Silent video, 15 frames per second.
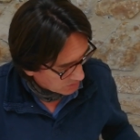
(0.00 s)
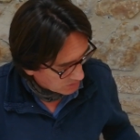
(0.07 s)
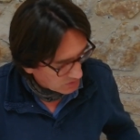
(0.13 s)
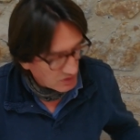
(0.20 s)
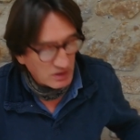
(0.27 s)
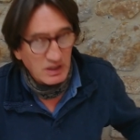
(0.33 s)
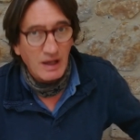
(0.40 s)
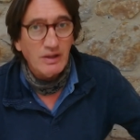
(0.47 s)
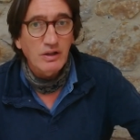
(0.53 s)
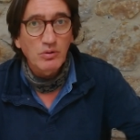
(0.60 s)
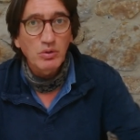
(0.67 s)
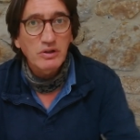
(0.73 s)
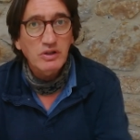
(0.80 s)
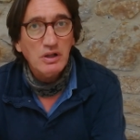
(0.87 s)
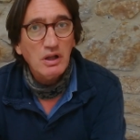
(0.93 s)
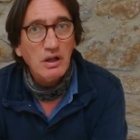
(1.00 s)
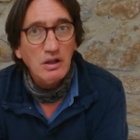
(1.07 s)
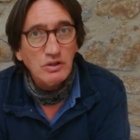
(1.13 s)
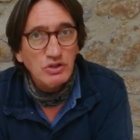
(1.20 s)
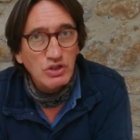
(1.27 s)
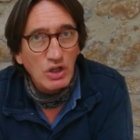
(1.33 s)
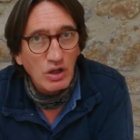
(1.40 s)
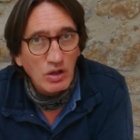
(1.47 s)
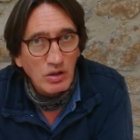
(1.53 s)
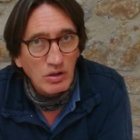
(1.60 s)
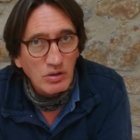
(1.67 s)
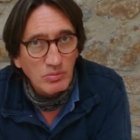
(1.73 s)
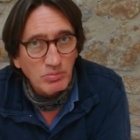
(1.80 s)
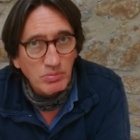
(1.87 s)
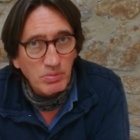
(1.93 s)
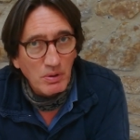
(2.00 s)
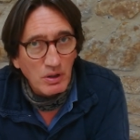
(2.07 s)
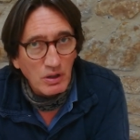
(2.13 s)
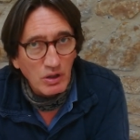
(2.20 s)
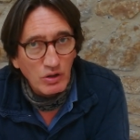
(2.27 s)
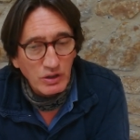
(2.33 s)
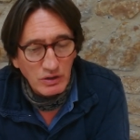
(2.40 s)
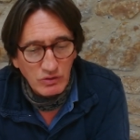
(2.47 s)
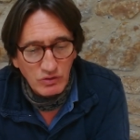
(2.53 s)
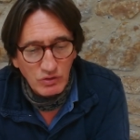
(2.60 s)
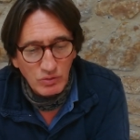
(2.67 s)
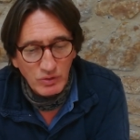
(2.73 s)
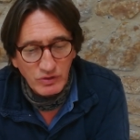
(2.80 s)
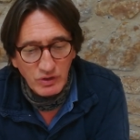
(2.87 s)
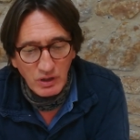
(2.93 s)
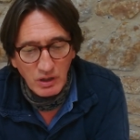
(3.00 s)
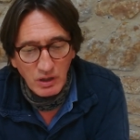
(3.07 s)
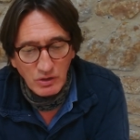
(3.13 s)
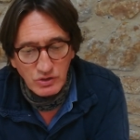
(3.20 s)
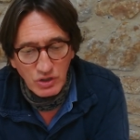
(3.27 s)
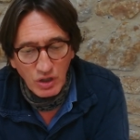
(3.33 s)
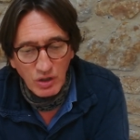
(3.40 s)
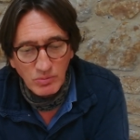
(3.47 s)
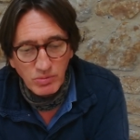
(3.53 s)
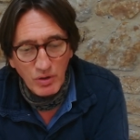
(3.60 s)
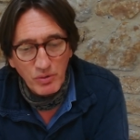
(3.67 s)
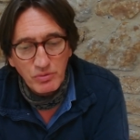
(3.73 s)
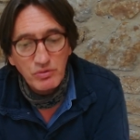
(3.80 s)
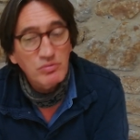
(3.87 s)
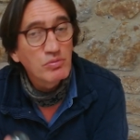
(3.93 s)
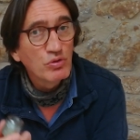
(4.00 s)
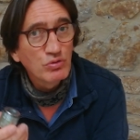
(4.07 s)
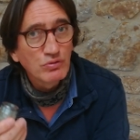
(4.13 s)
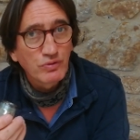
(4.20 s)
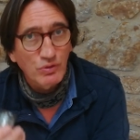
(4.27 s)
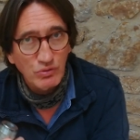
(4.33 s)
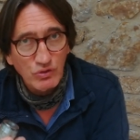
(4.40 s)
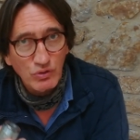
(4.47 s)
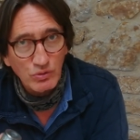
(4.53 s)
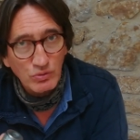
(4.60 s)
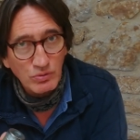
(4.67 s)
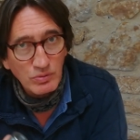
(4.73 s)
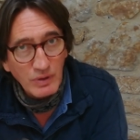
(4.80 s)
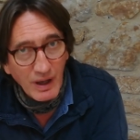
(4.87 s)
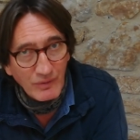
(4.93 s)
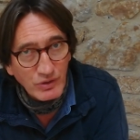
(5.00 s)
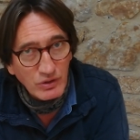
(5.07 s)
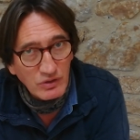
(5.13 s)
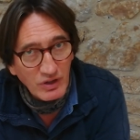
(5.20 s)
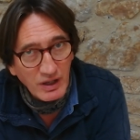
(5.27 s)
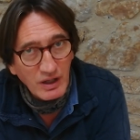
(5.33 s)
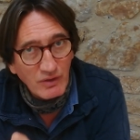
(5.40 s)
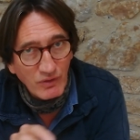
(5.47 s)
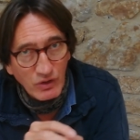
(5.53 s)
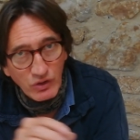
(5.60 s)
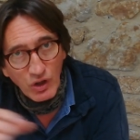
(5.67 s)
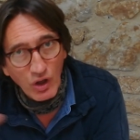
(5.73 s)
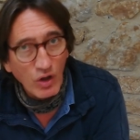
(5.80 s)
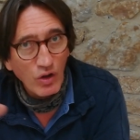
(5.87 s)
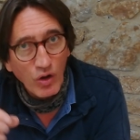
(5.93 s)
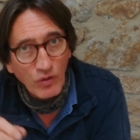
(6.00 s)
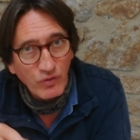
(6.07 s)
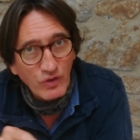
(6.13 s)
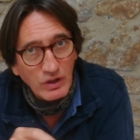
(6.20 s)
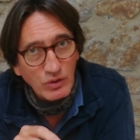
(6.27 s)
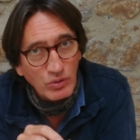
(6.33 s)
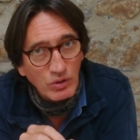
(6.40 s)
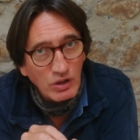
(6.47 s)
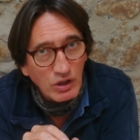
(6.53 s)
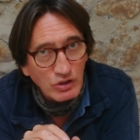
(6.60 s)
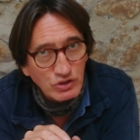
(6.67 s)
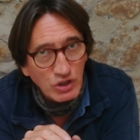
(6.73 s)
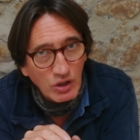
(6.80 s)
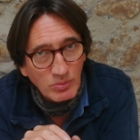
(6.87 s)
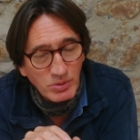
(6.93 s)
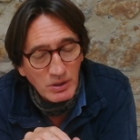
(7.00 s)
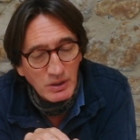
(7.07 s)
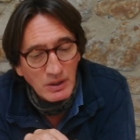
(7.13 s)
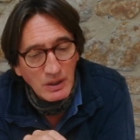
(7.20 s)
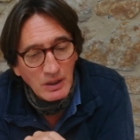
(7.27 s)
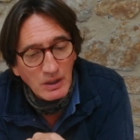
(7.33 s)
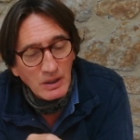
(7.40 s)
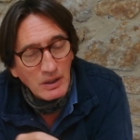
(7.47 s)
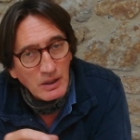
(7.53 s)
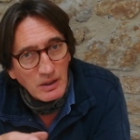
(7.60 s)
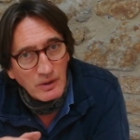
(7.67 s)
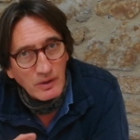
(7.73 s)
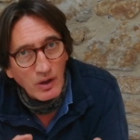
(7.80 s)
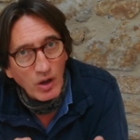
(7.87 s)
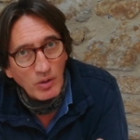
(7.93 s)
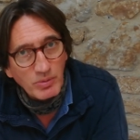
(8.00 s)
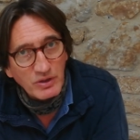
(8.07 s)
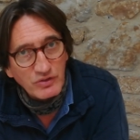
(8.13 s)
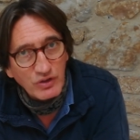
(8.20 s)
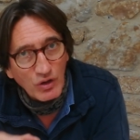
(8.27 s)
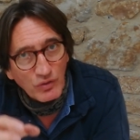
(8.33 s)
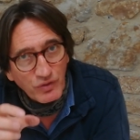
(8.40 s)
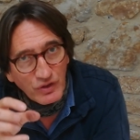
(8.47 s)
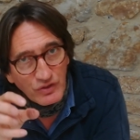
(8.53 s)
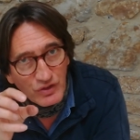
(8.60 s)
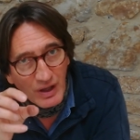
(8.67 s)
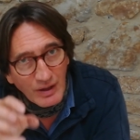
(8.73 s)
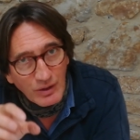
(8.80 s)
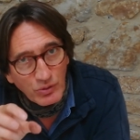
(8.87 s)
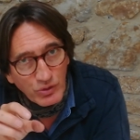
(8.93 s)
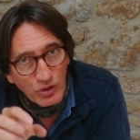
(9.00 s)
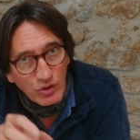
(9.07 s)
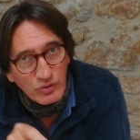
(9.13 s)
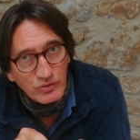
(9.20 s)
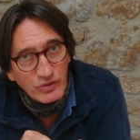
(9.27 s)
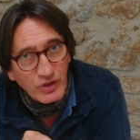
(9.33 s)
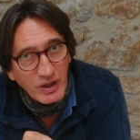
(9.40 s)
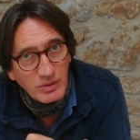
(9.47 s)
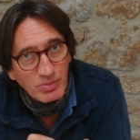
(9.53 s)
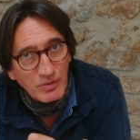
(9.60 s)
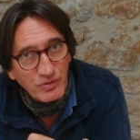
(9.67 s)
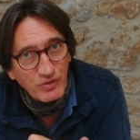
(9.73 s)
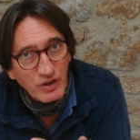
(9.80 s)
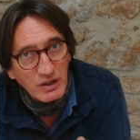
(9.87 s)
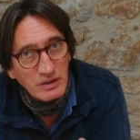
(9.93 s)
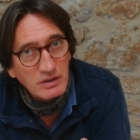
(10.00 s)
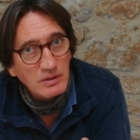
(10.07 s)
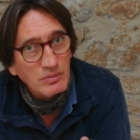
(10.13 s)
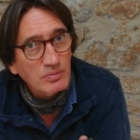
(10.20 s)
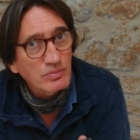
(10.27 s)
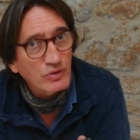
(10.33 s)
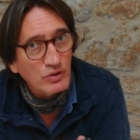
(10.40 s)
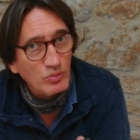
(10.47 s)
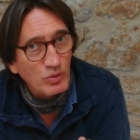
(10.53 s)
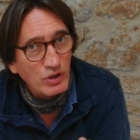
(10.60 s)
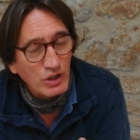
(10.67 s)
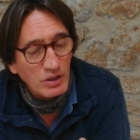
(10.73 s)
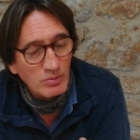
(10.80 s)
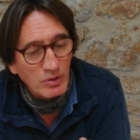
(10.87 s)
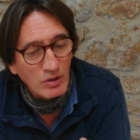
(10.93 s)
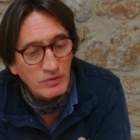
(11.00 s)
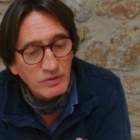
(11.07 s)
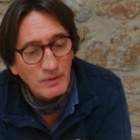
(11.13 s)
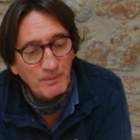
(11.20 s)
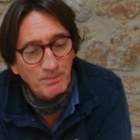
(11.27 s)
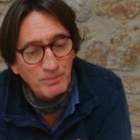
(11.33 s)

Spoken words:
Together with the clutch hub locking tool is a clutch hub removal tool. Having taken the nut off the little clutch hub, the hub itself is held on, taper fit, doesn't want to come off.